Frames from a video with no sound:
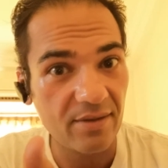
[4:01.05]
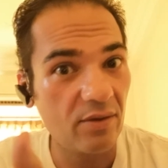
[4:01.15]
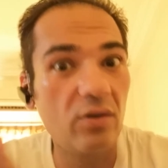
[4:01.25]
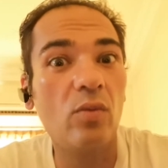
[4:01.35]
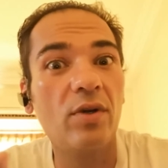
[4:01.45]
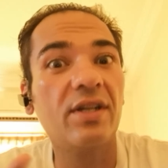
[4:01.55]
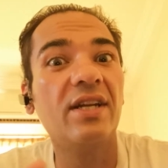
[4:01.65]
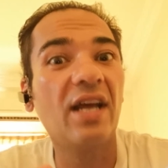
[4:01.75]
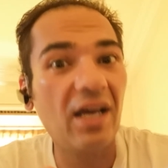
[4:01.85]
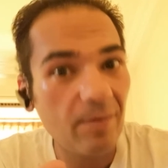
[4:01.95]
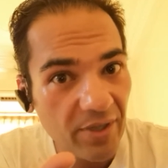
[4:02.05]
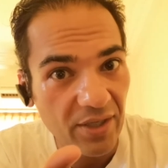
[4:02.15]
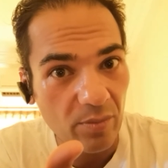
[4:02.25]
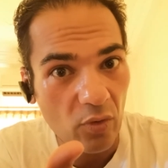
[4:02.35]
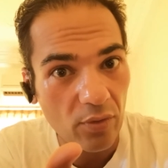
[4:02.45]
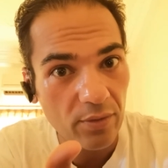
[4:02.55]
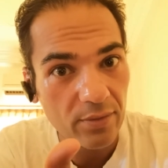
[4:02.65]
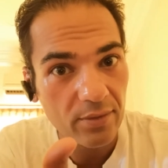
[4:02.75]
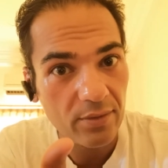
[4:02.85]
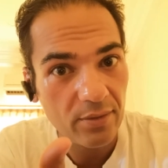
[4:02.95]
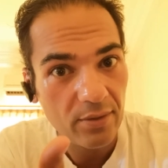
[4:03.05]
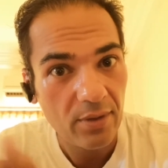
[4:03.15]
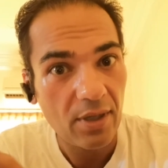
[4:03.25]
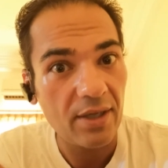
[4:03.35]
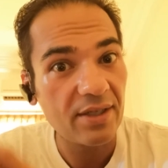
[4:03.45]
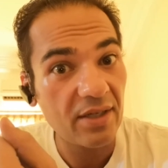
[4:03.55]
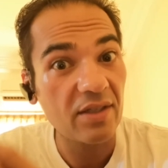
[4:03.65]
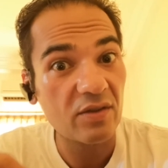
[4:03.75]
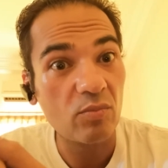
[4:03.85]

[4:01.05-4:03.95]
no one can help anymore. And that is